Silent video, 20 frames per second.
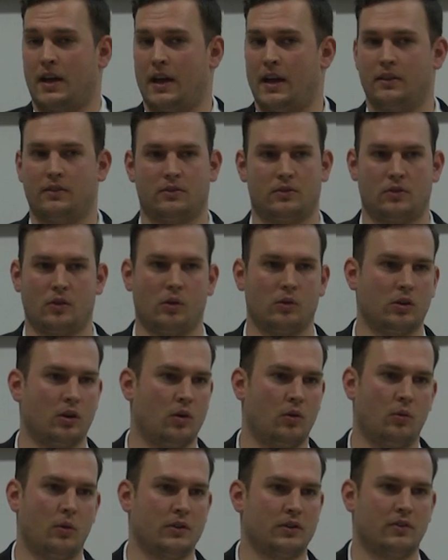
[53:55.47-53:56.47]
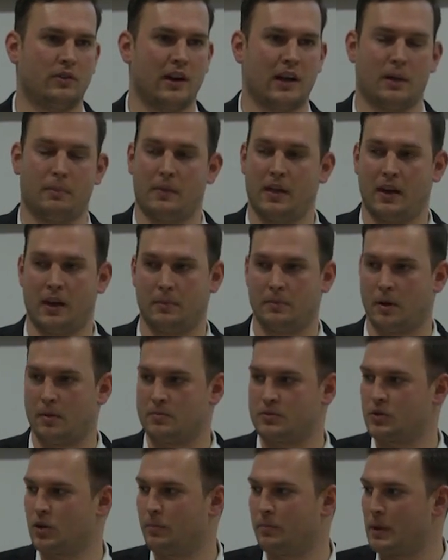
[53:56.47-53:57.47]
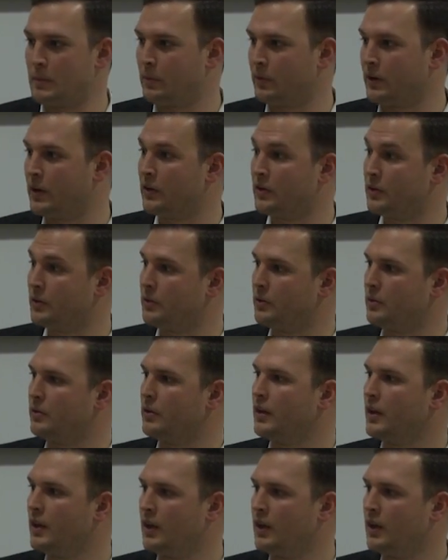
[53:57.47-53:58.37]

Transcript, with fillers: I don't know what to recommend, I'm, I'm, sure people here do.